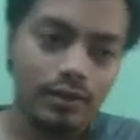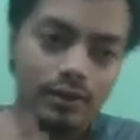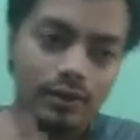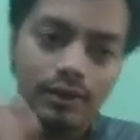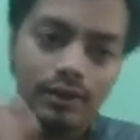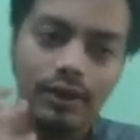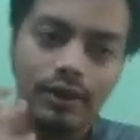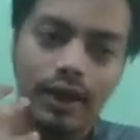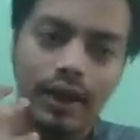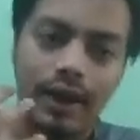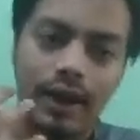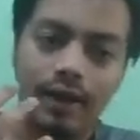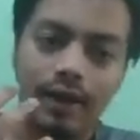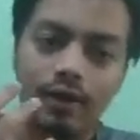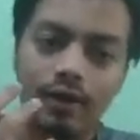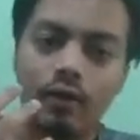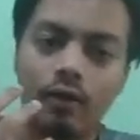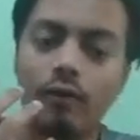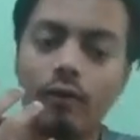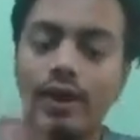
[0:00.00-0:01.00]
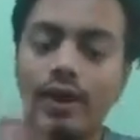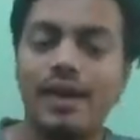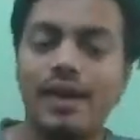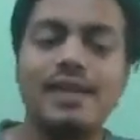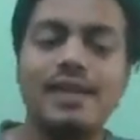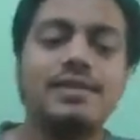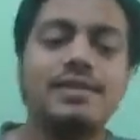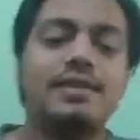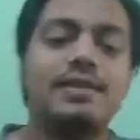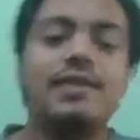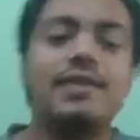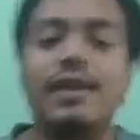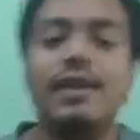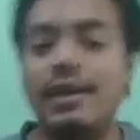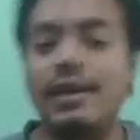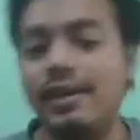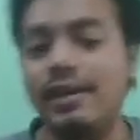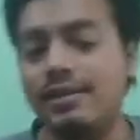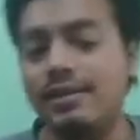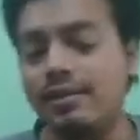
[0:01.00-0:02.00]
And variance is the
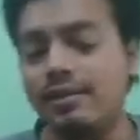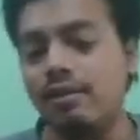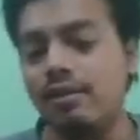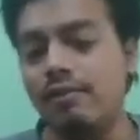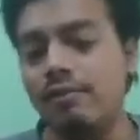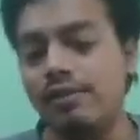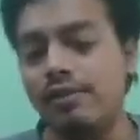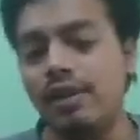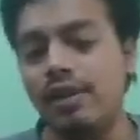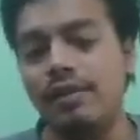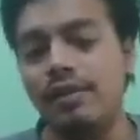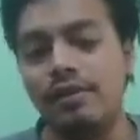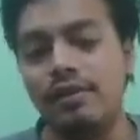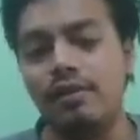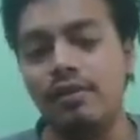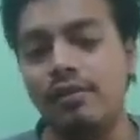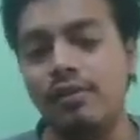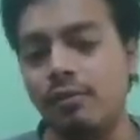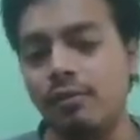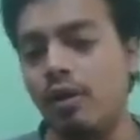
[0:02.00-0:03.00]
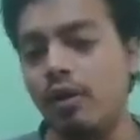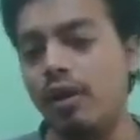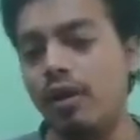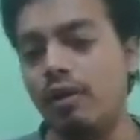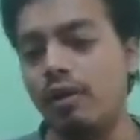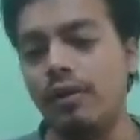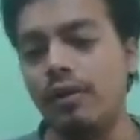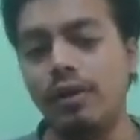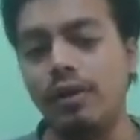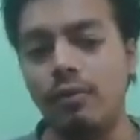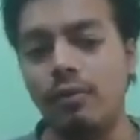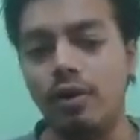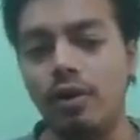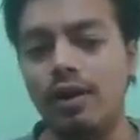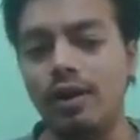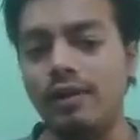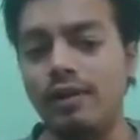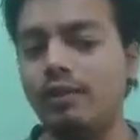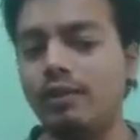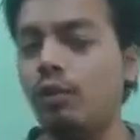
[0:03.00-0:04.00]
erroneous term which gets introduced in model when the model
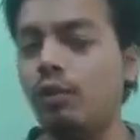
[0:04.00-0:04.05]
is in